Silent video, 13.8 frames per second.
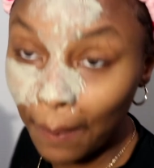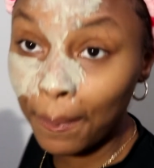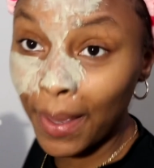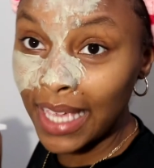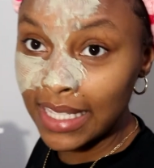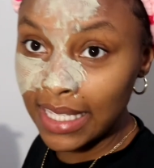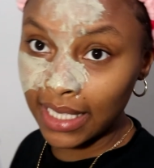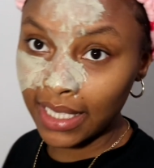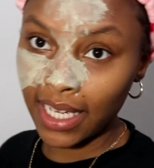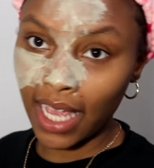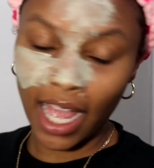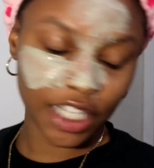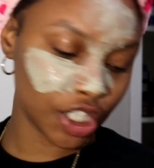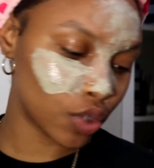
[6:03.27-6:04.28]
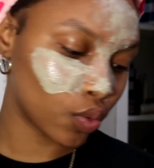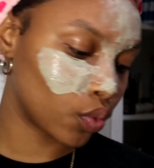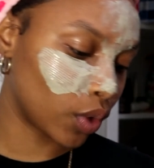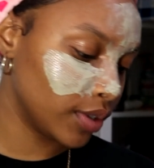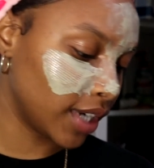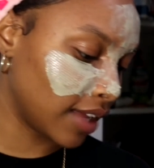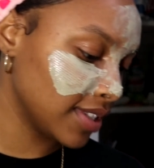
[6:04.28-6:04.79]
Basically, I just
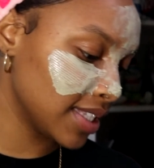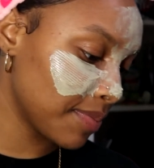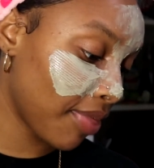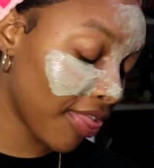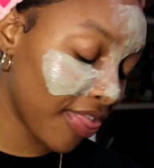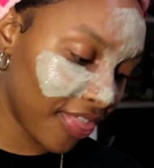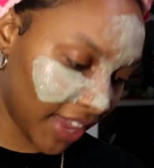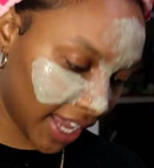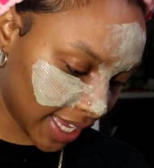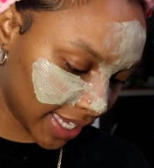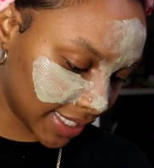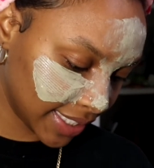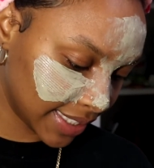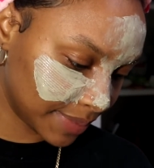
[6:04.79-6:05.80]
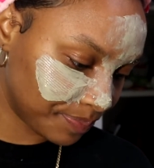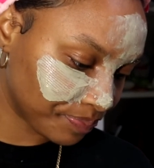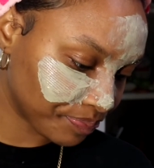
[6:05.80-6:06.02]
wrote down some things